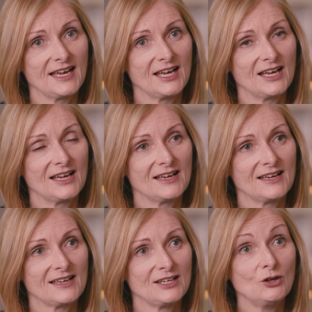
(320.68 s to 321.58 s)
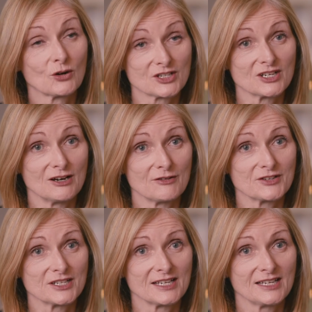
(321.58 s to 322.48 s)
uh, looked
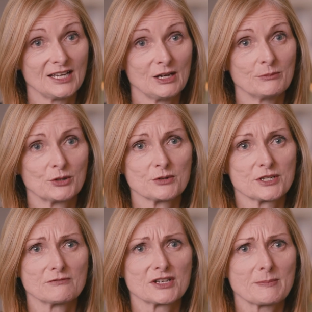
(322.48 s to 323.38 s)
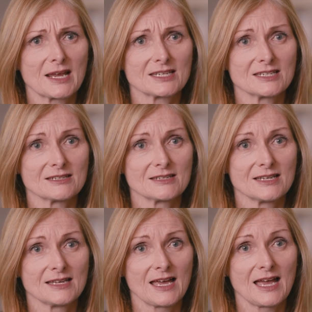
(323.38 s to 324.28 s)
after, but also respected
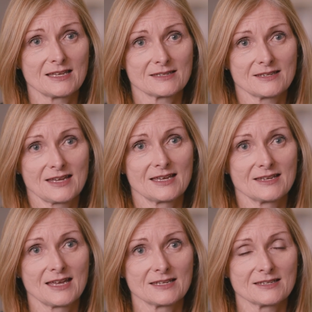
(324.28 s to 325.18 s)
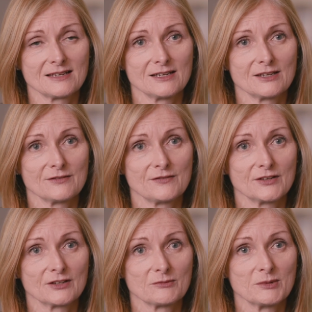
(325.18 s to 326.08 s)
as, as I
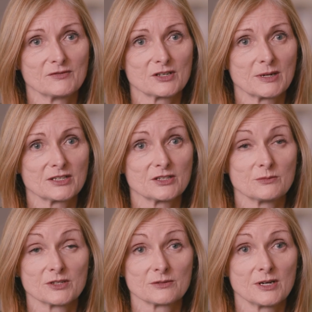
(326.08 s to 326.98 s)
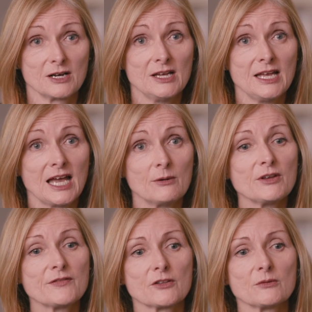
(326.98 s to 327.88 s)
feel I've been respected as well. And
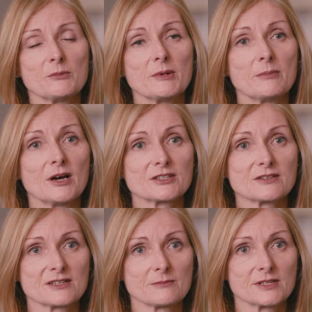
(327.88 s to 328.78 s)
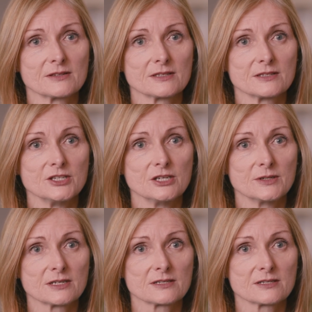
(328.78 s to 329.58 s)
we feel that we've been part of something that is new and